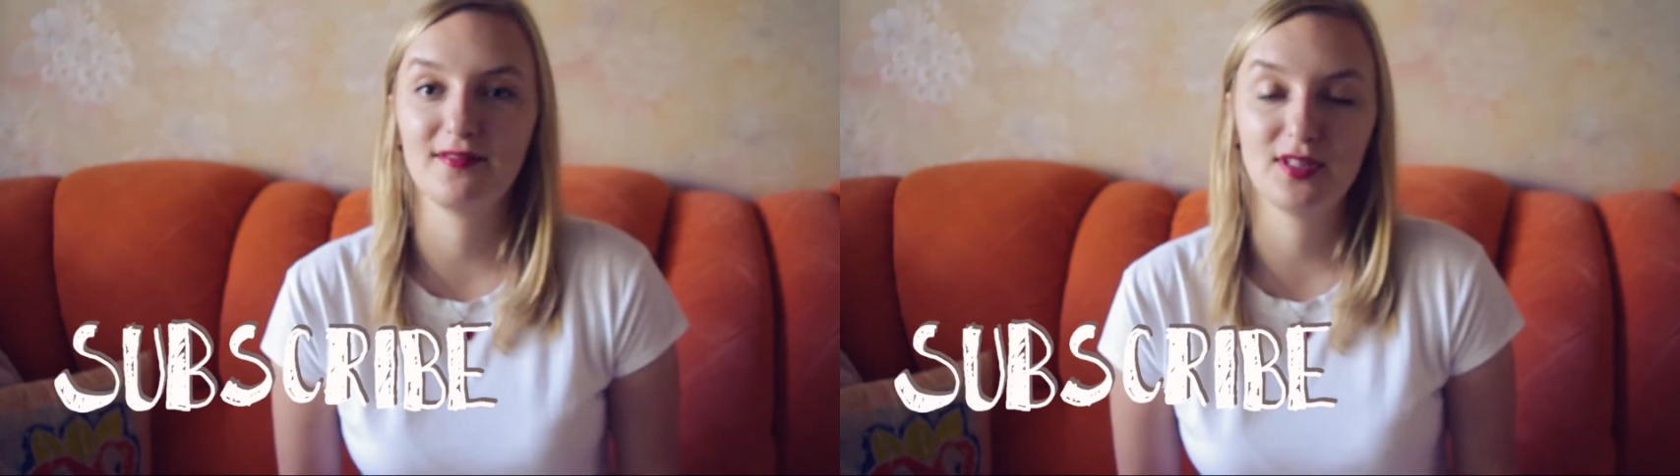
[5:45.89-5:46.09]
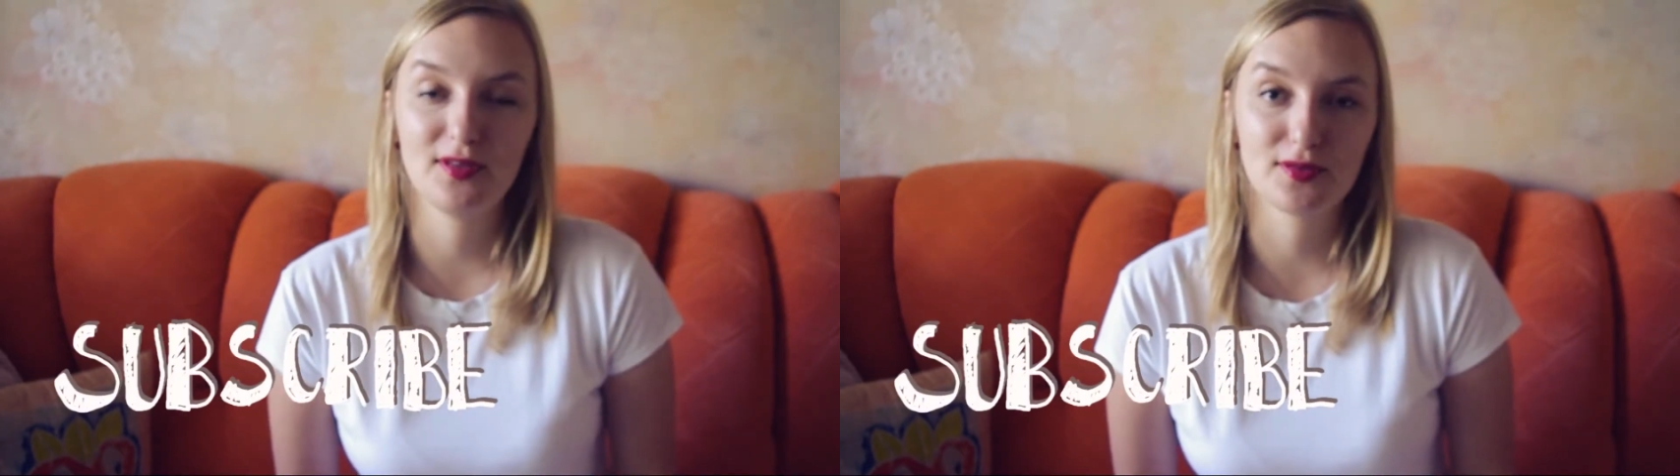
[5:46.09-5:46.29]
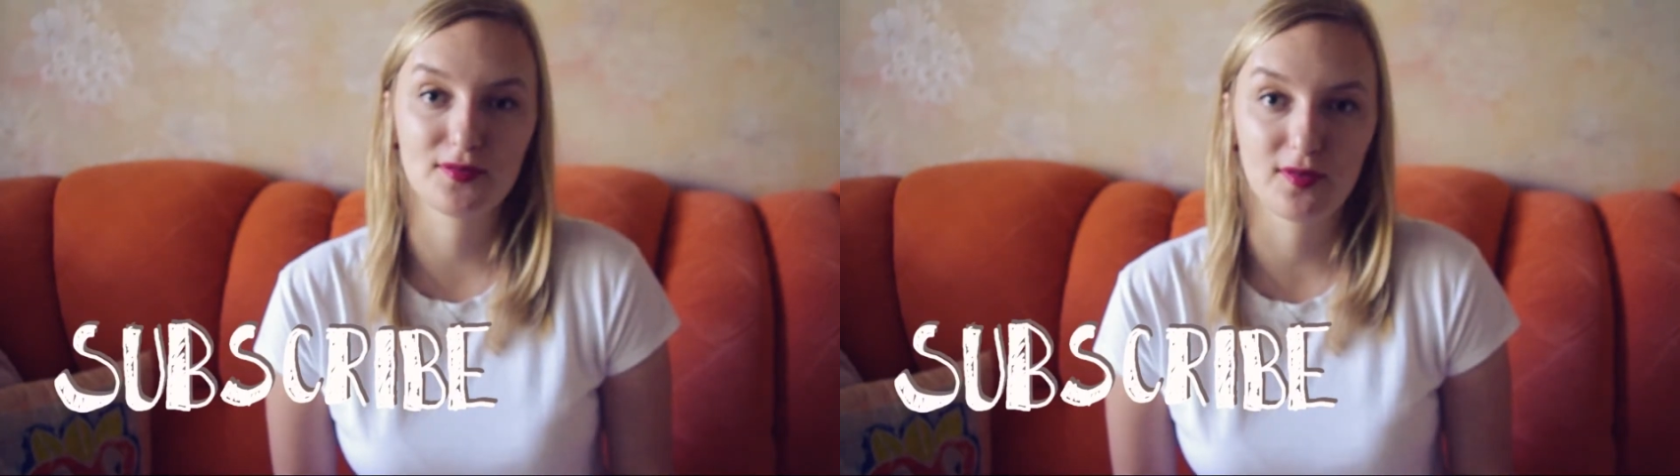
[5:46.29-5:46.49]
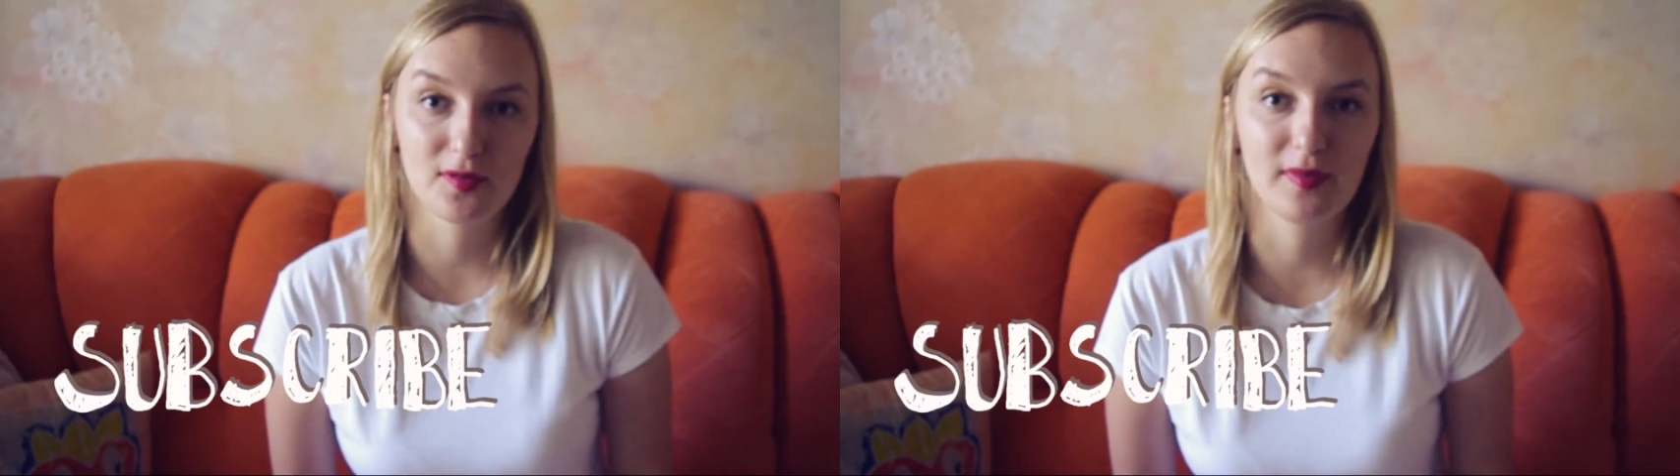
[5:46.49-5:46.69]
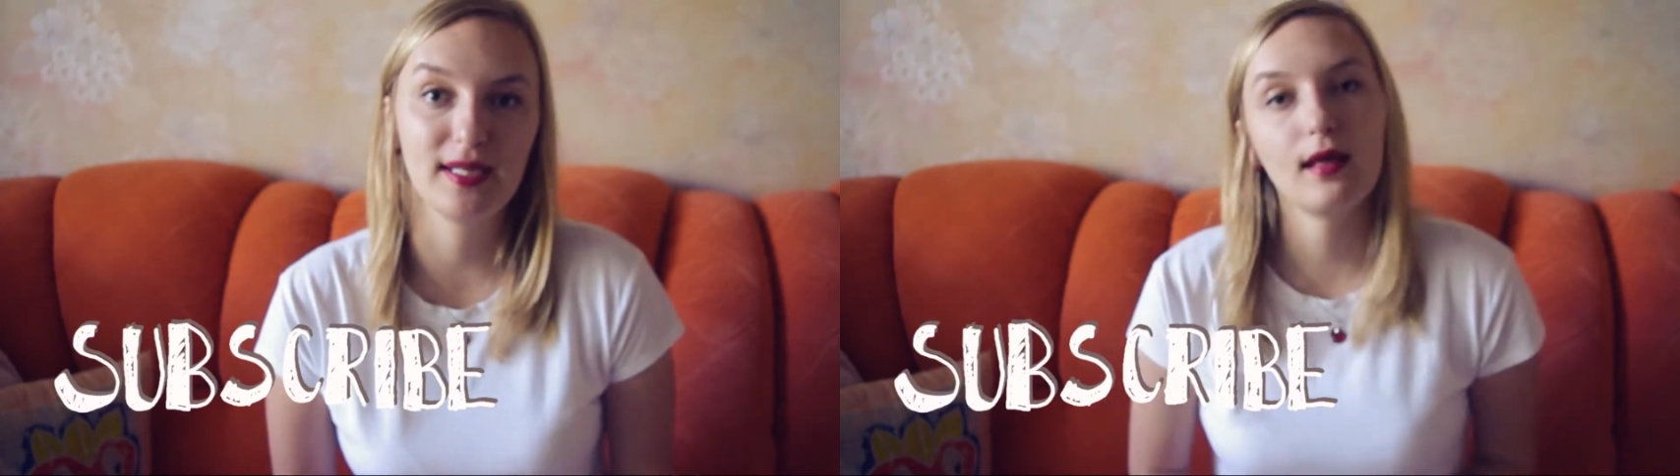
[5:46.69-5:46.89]
videos
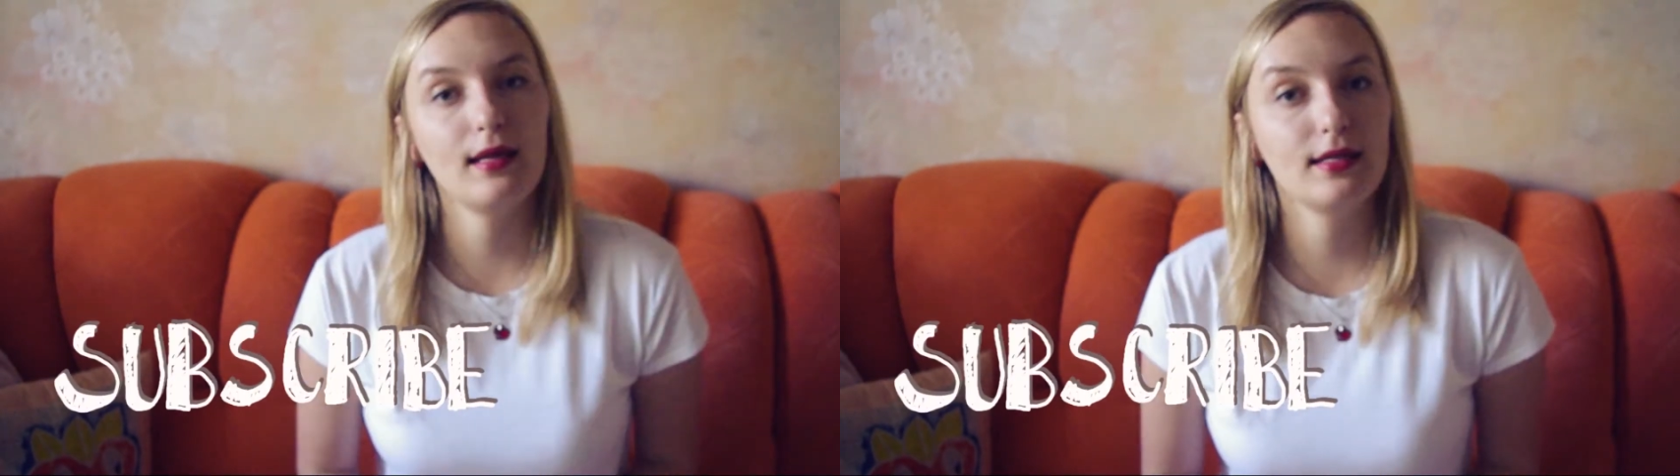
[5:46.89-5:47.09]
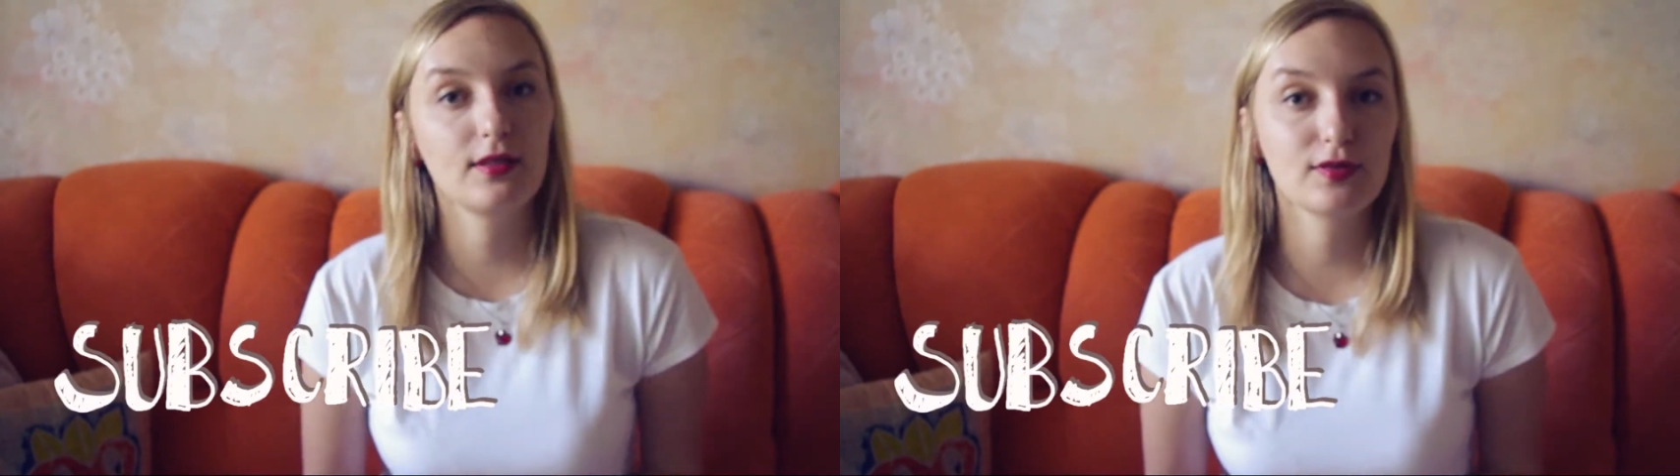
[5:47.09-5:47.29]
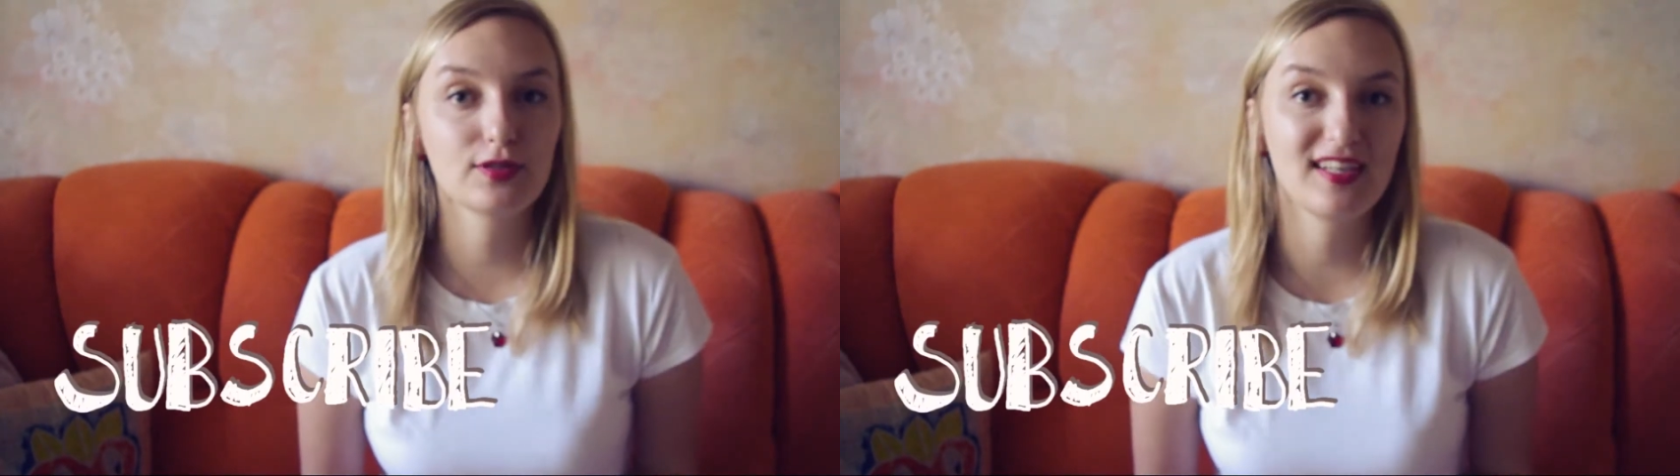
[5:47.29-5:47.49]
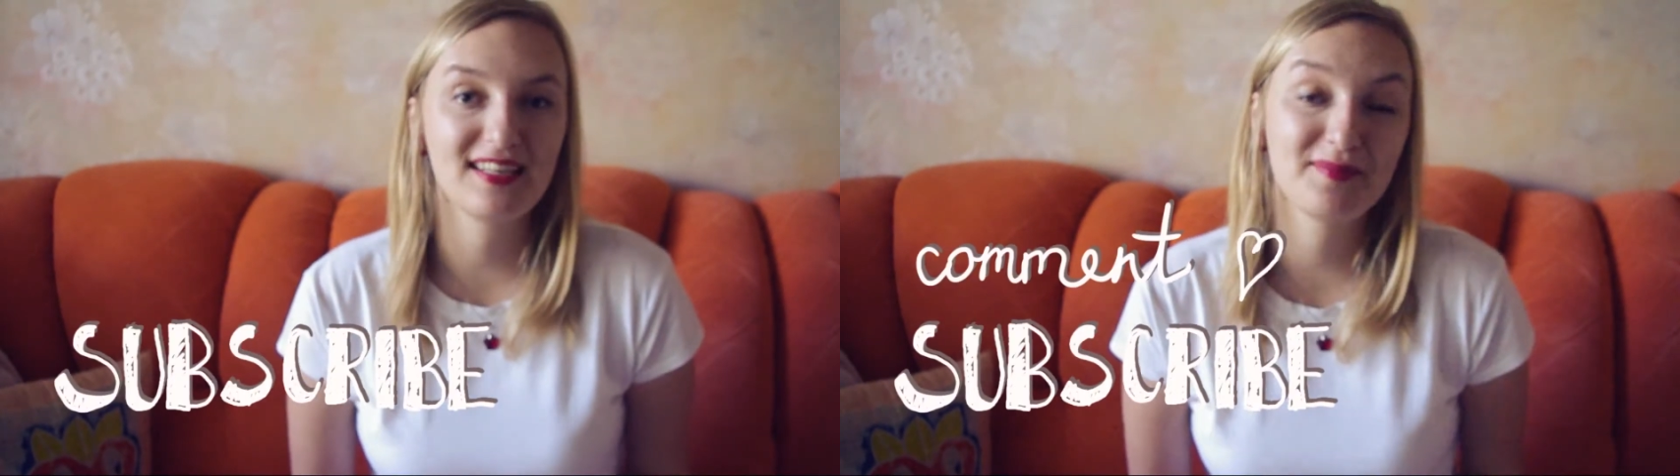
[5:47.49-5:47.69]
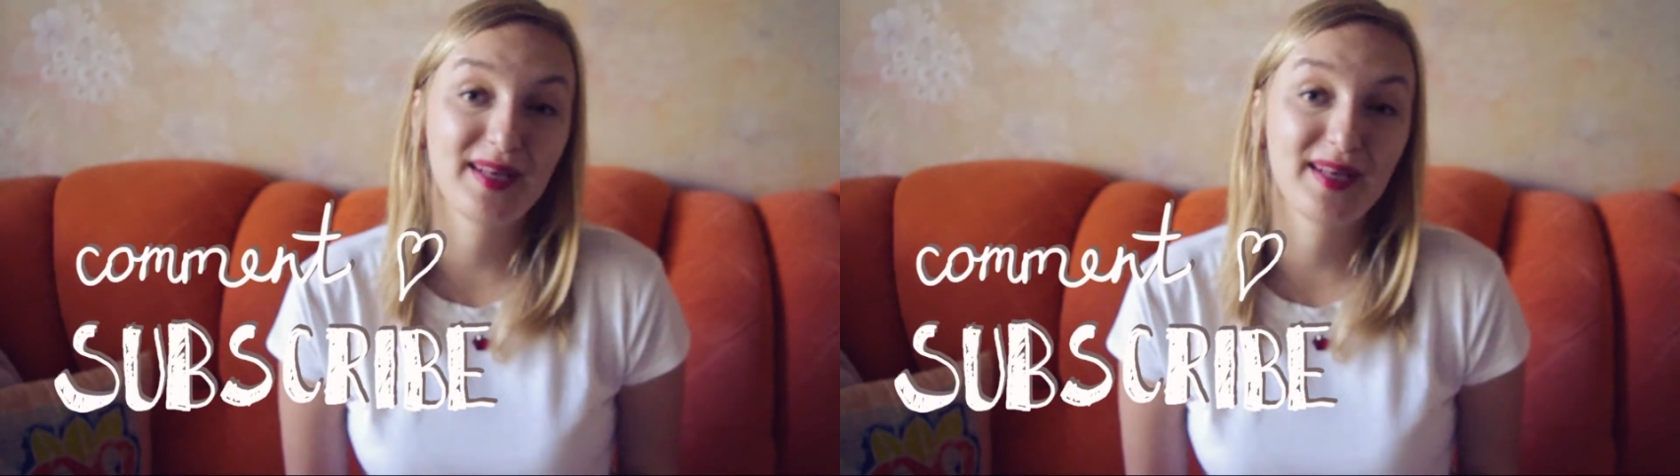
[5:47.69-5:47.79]
from me, and also leave